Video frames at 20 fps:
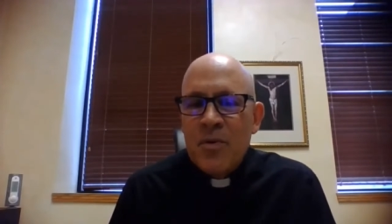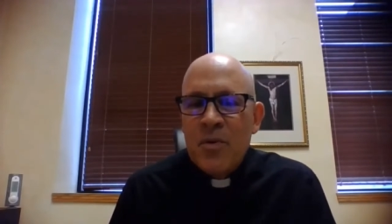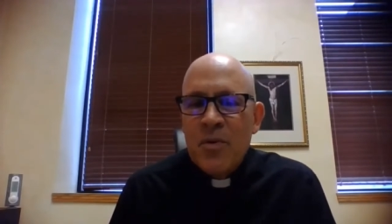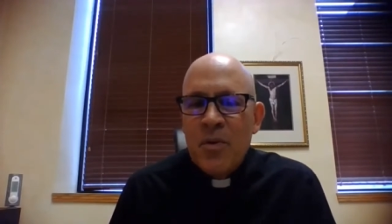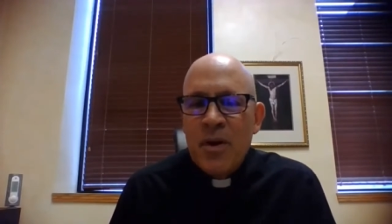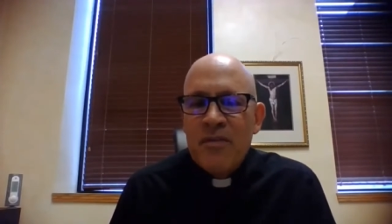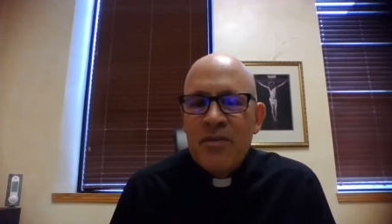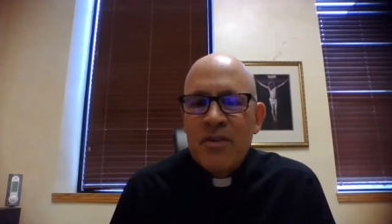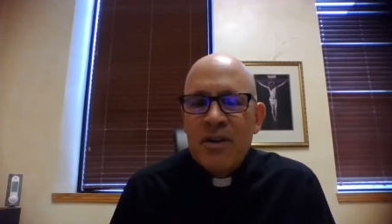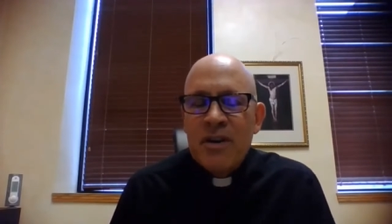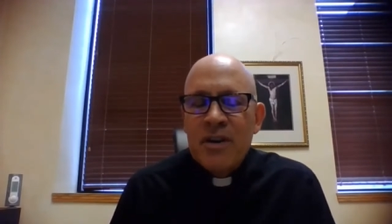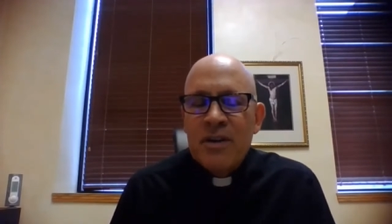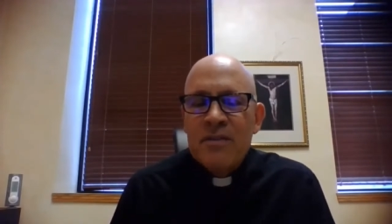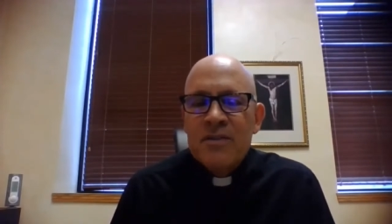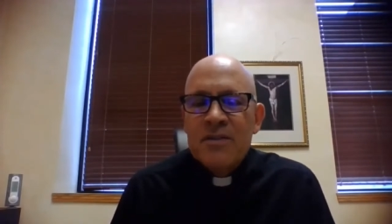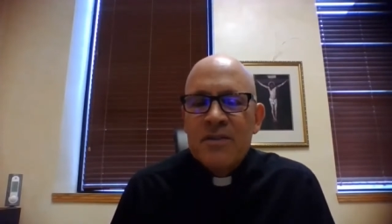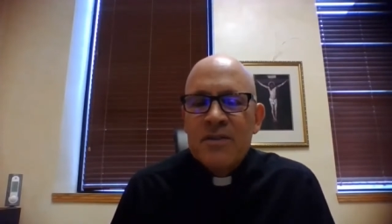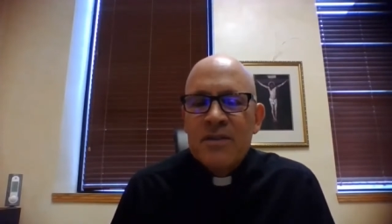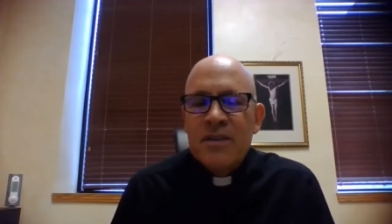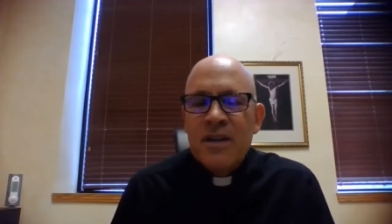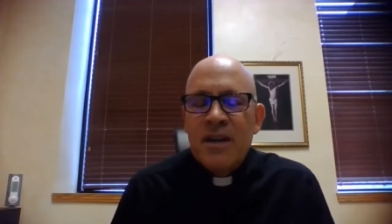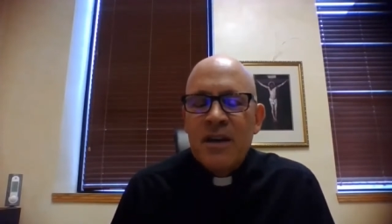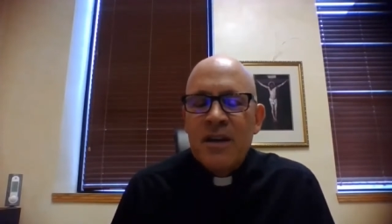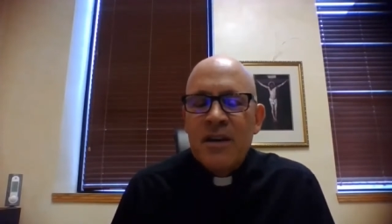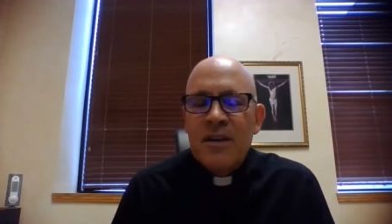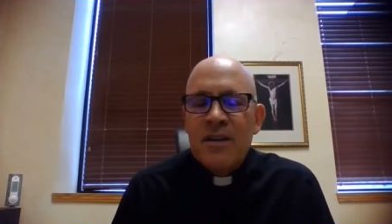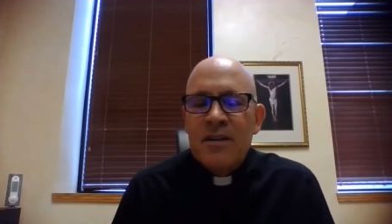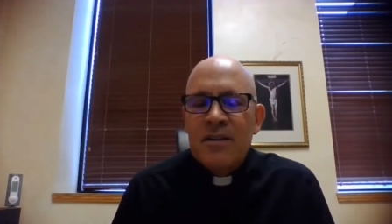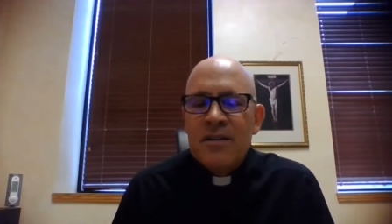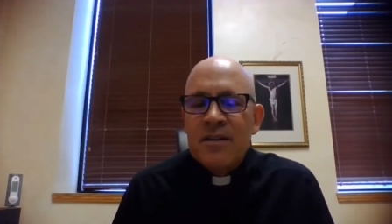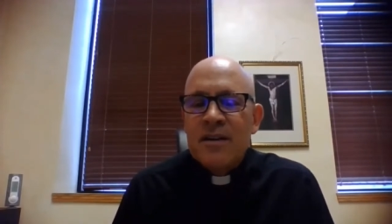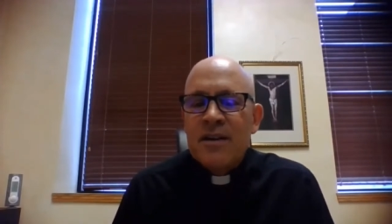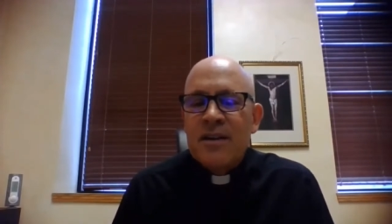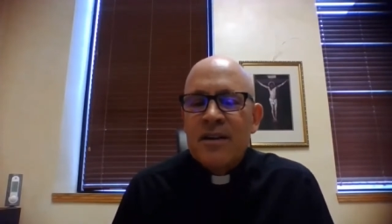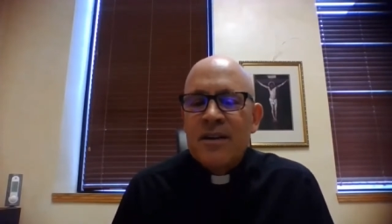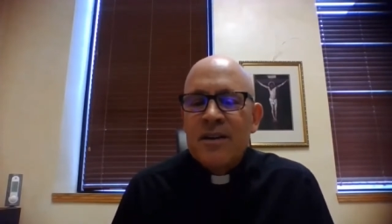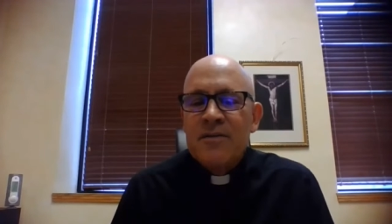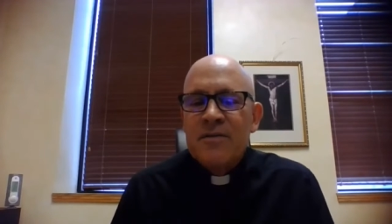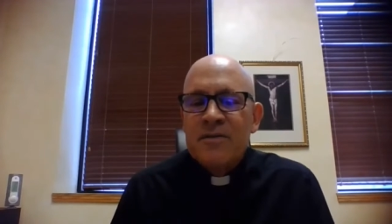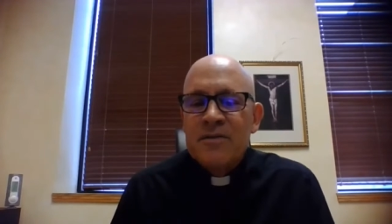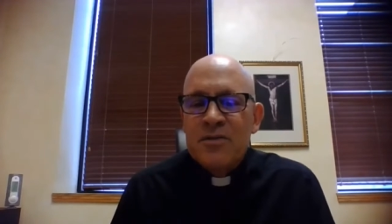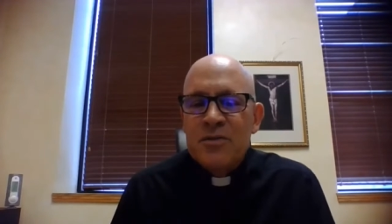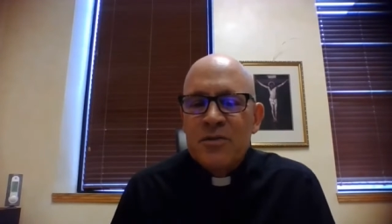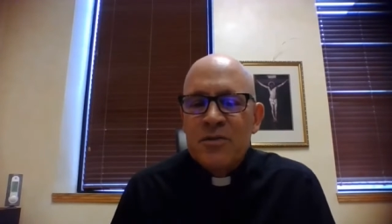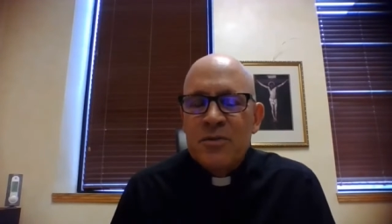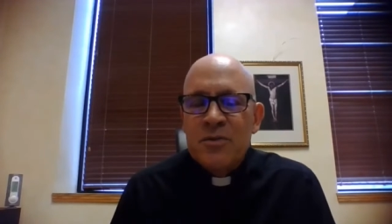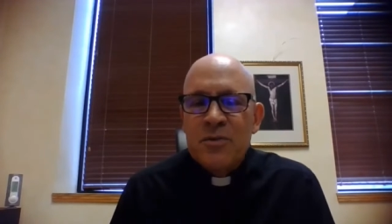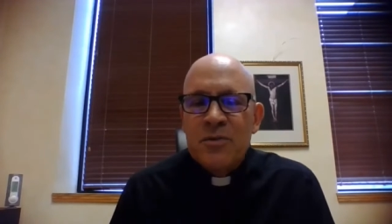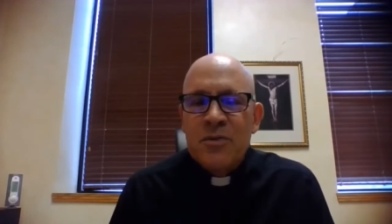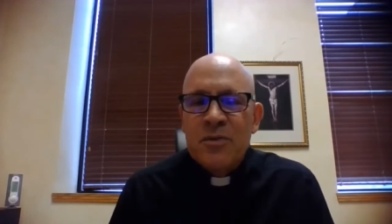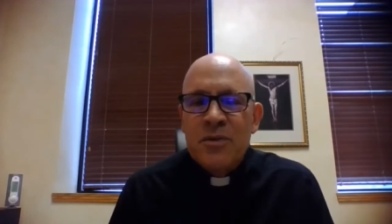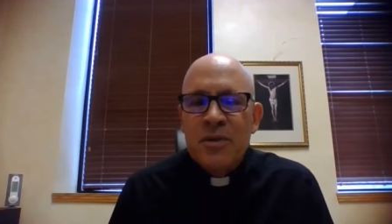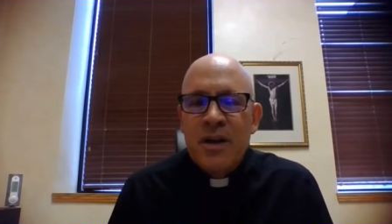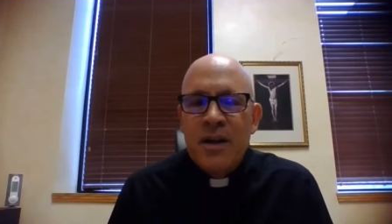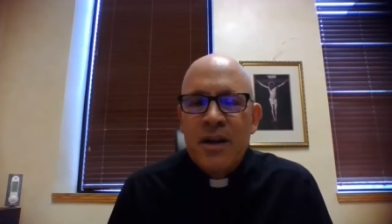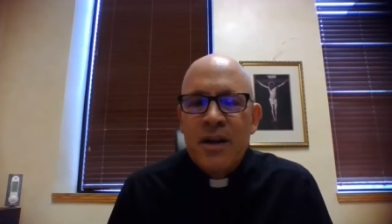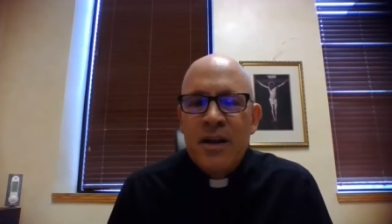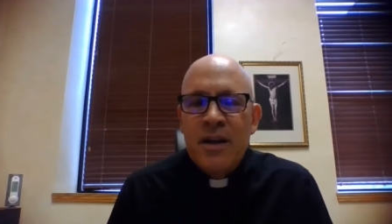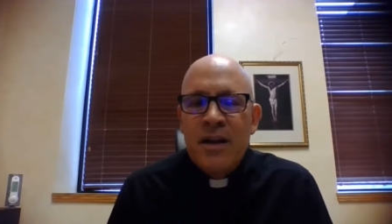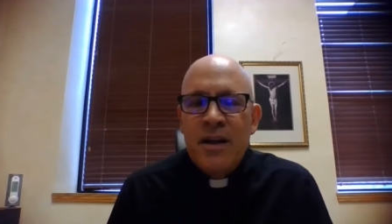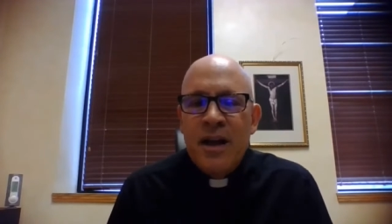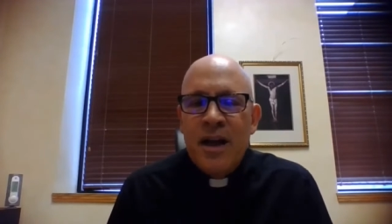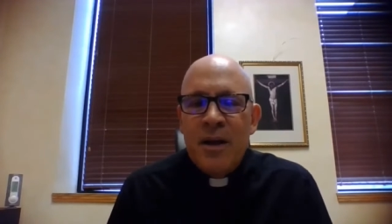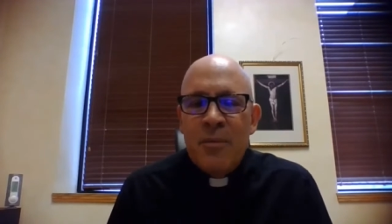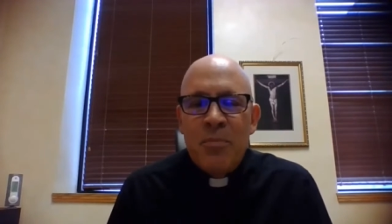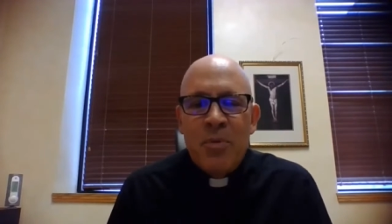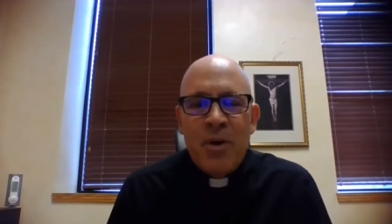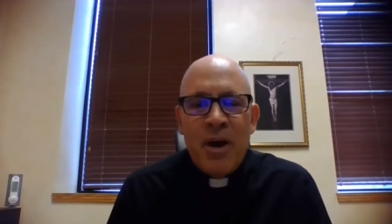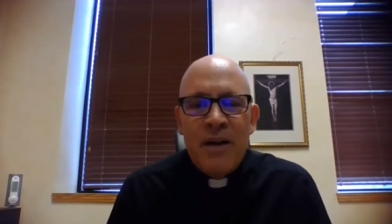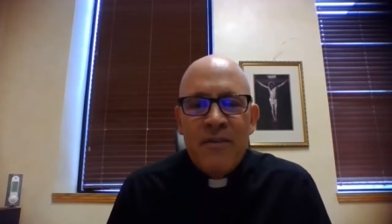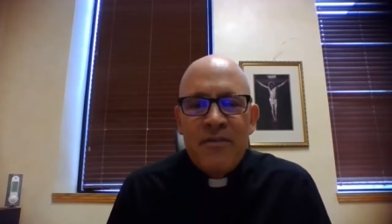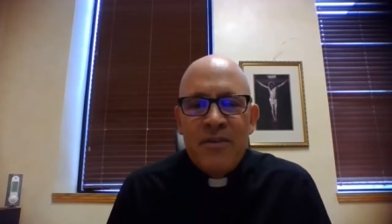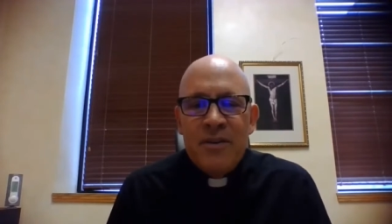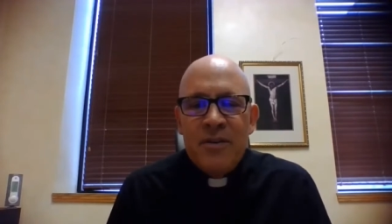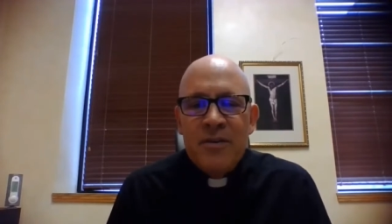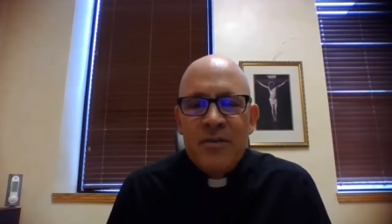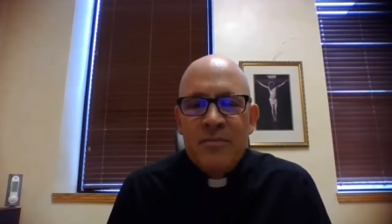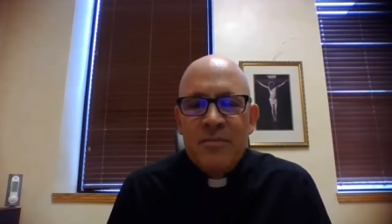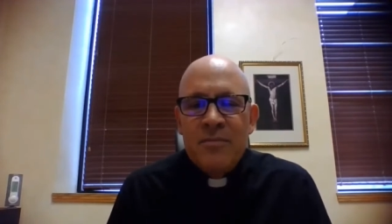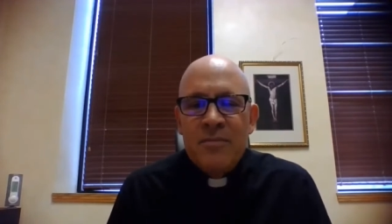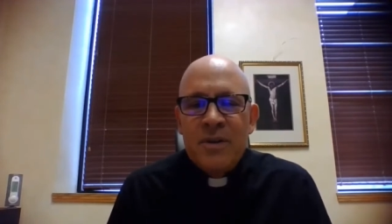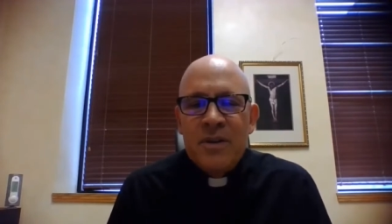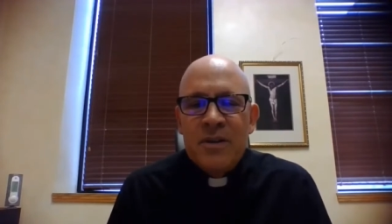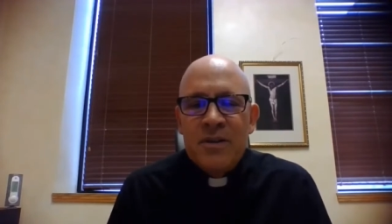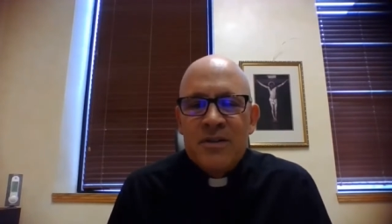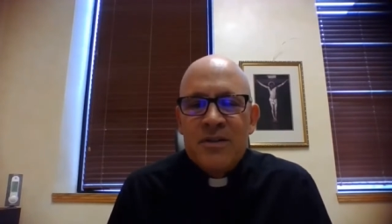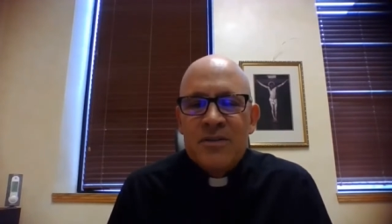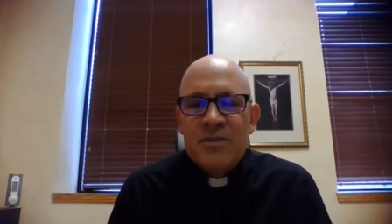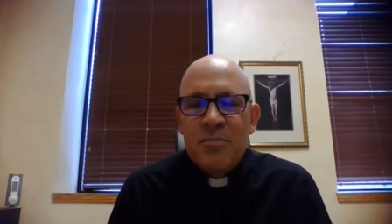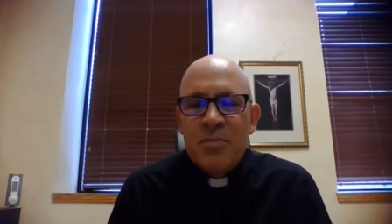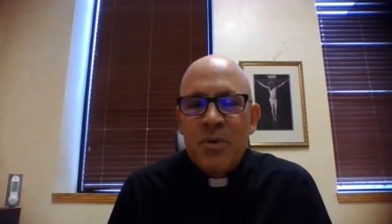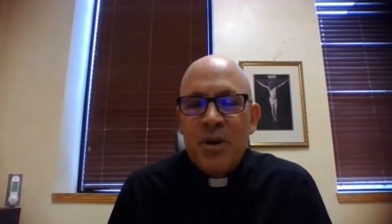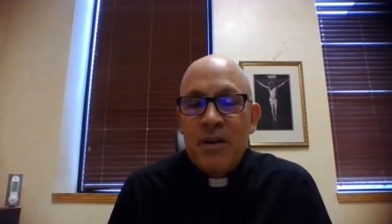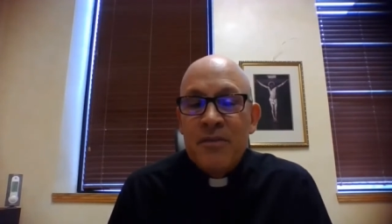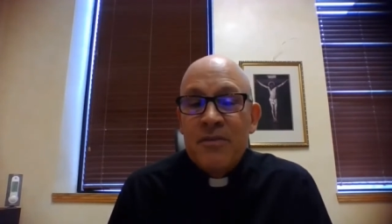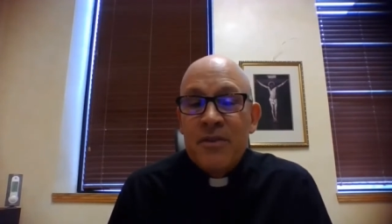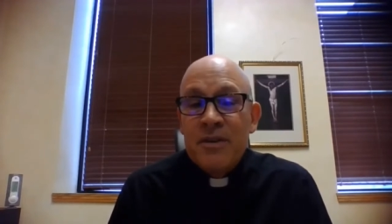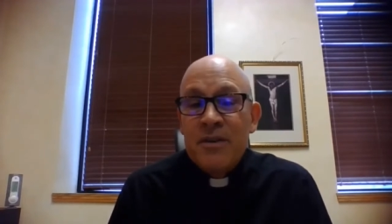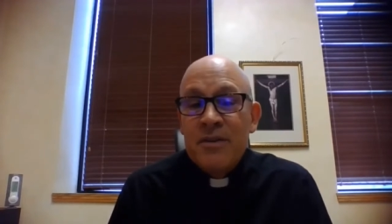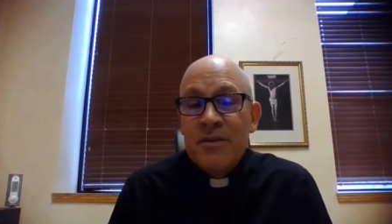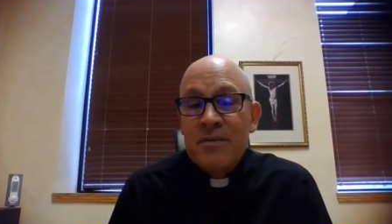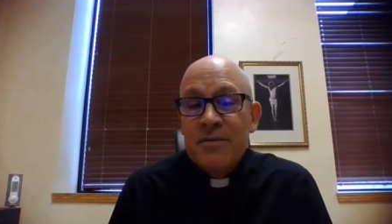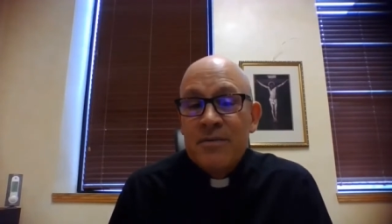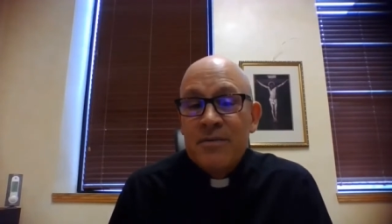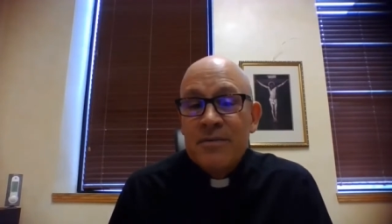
whoever gives uh, a gift to a prophet, because he's a prophet,